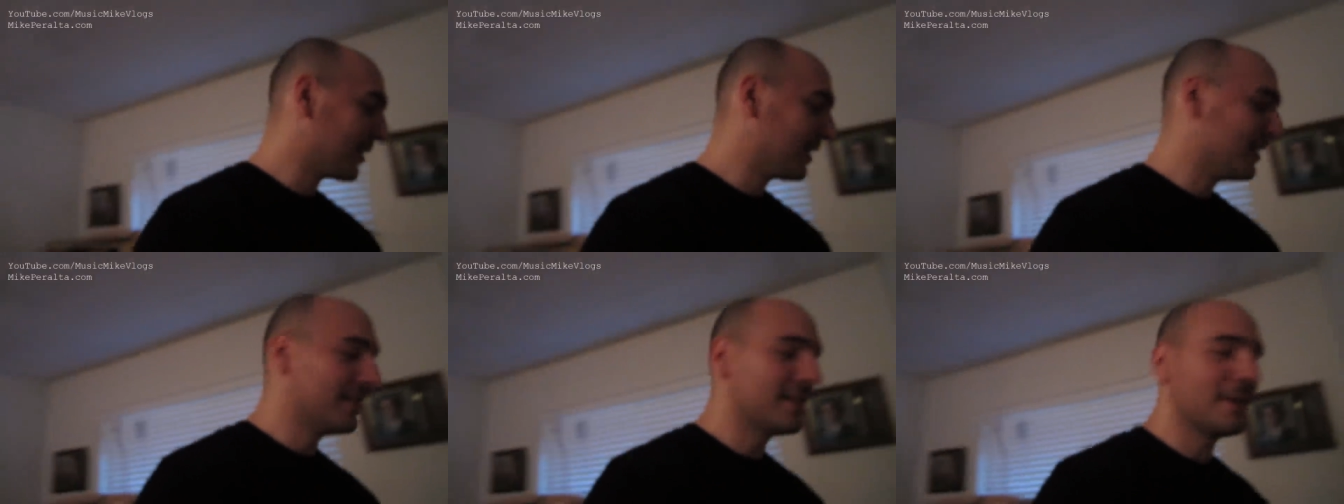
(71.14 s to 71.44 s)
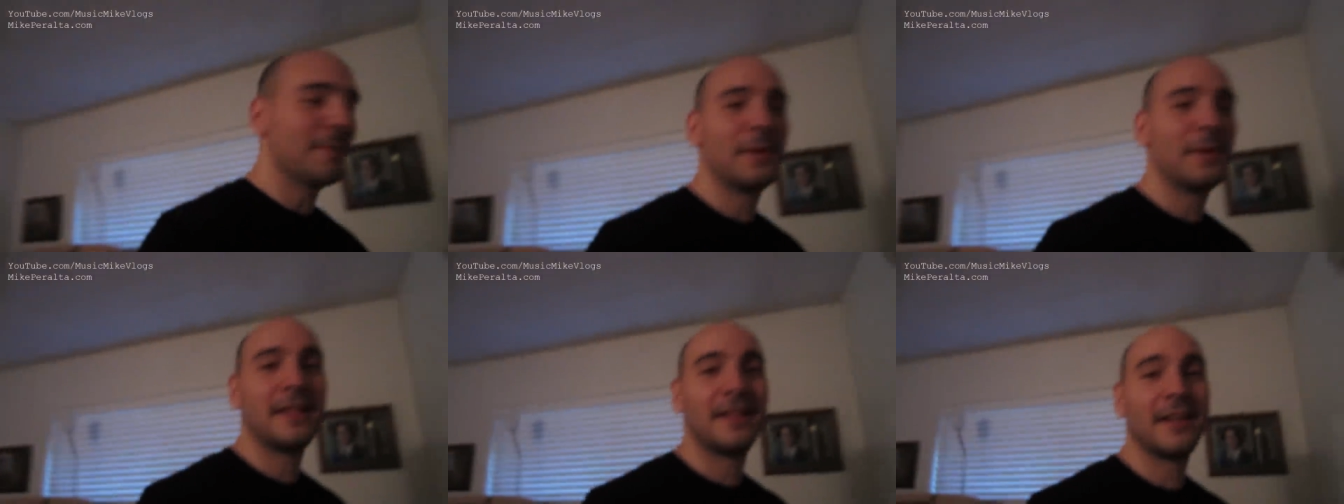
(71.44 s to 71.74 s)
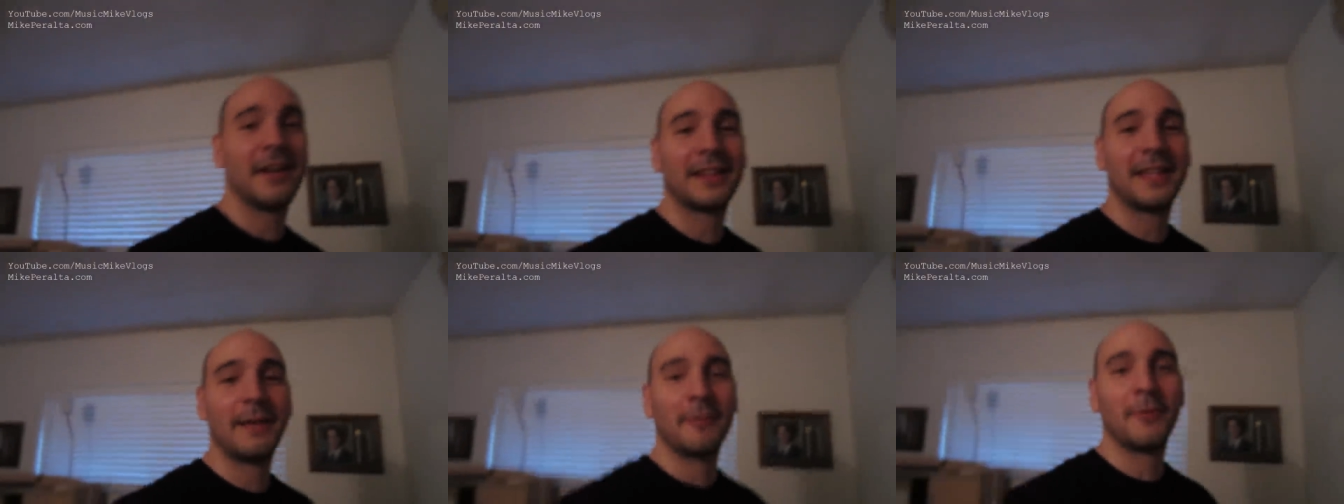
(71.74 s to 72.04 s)
somebody
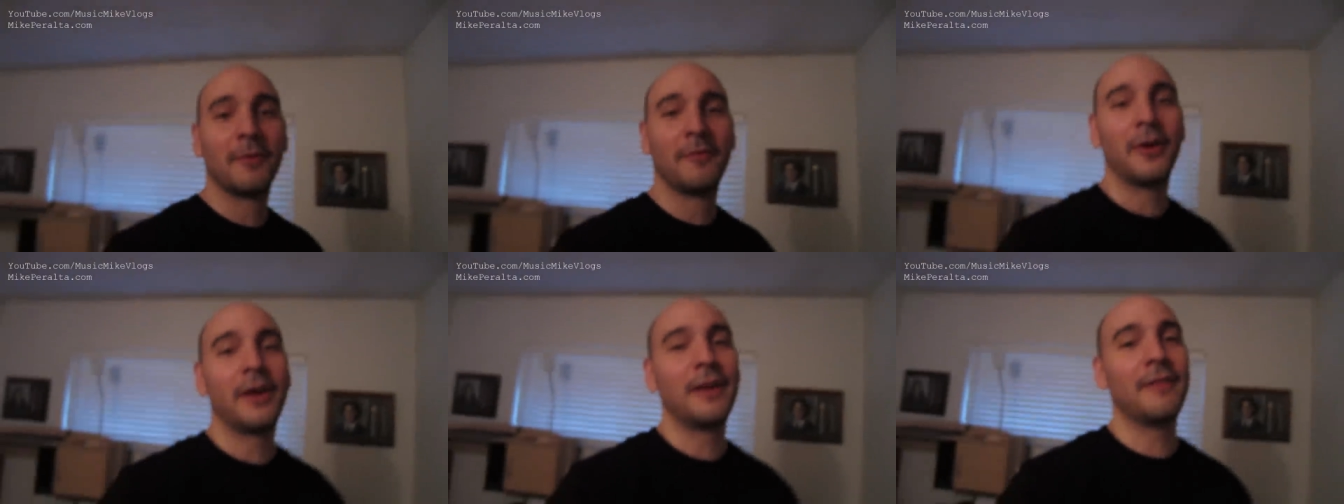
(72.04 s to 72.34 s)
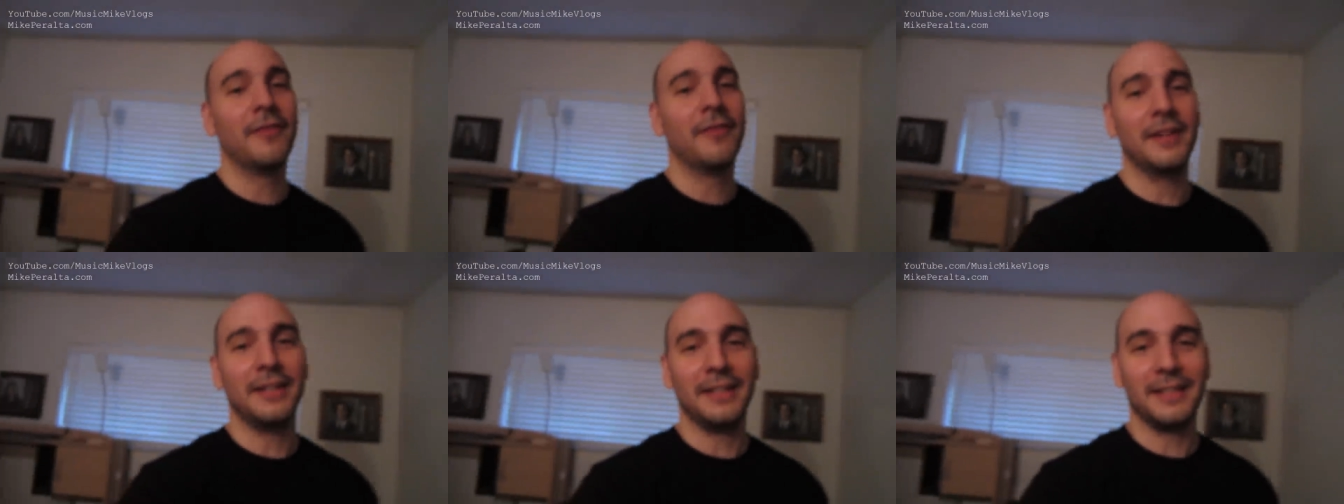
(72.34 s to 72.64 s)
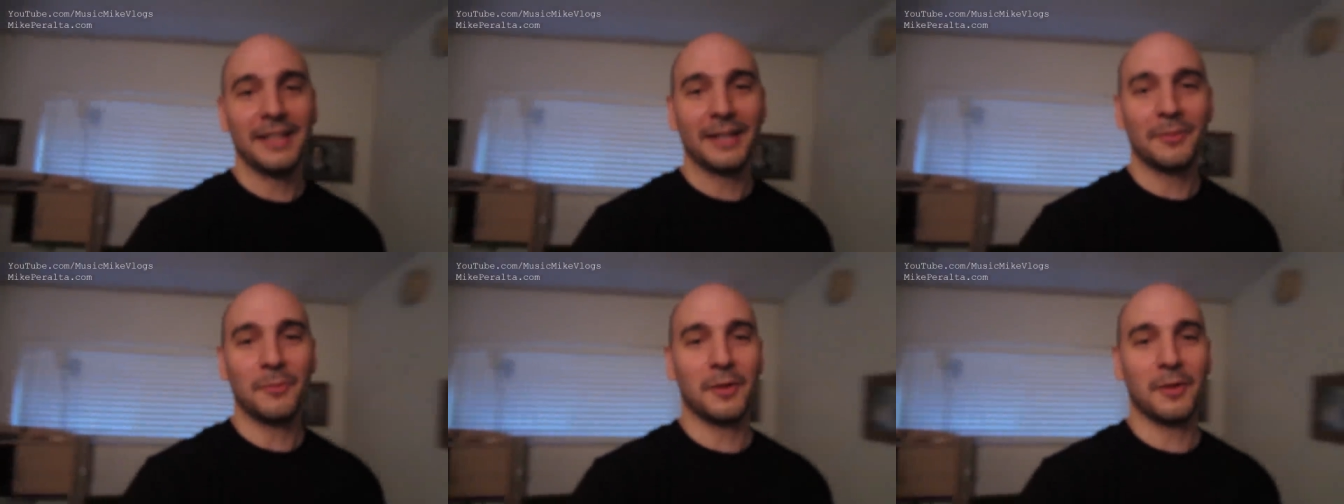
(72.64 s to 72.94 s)
thought they were very funny
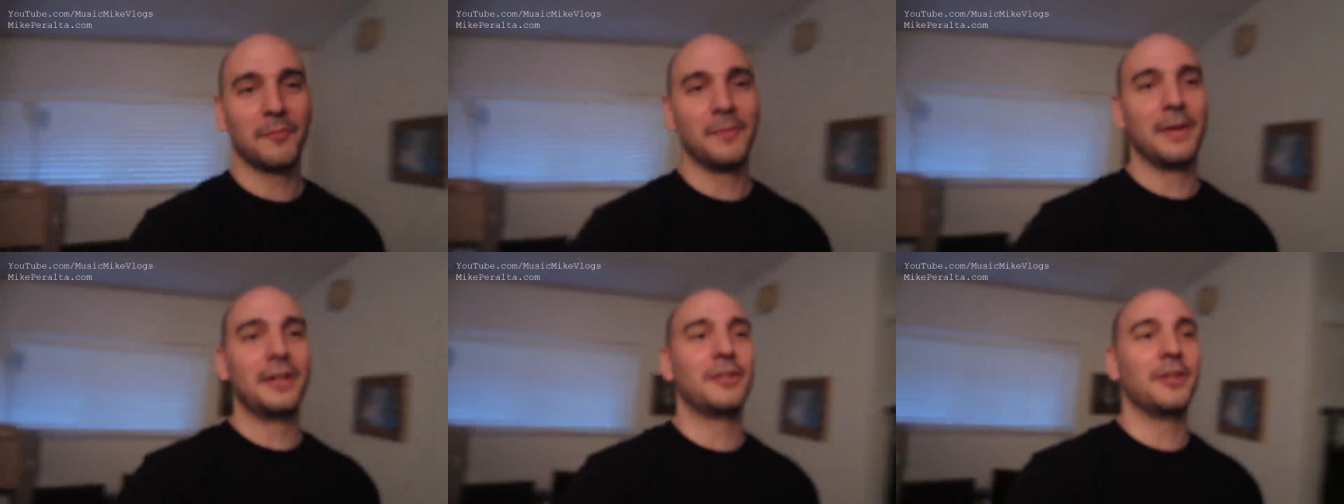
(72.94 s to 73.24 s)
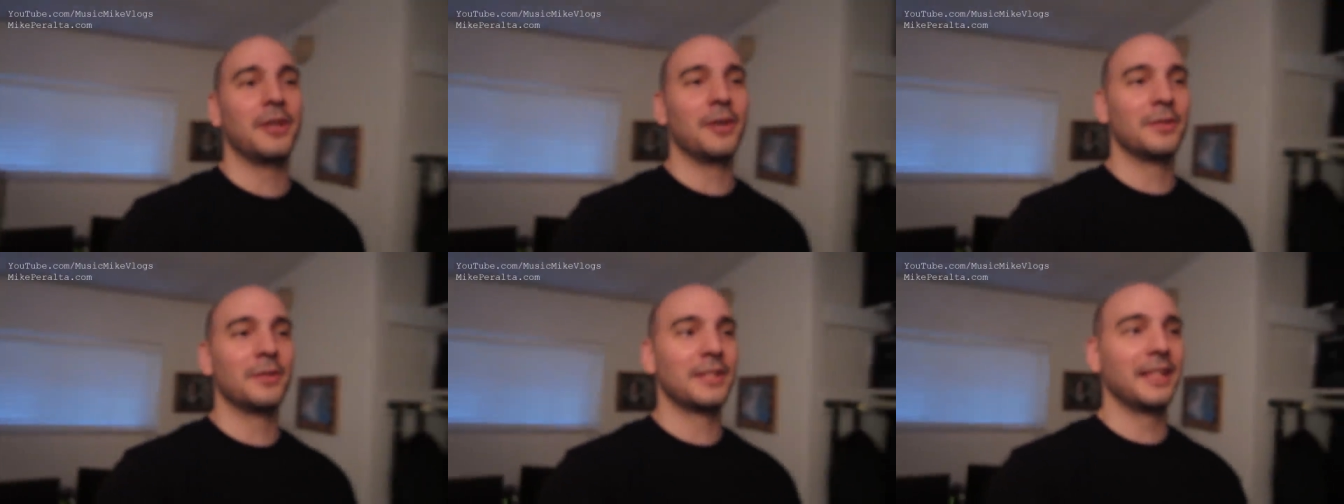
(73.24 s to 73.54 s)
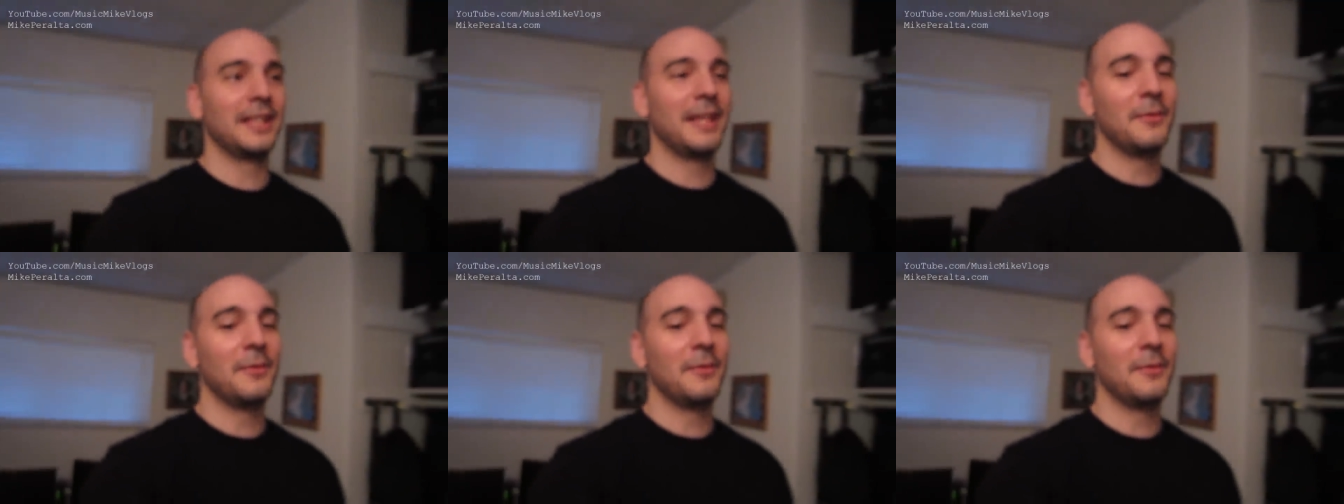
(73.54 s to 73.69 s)
at one of my shows and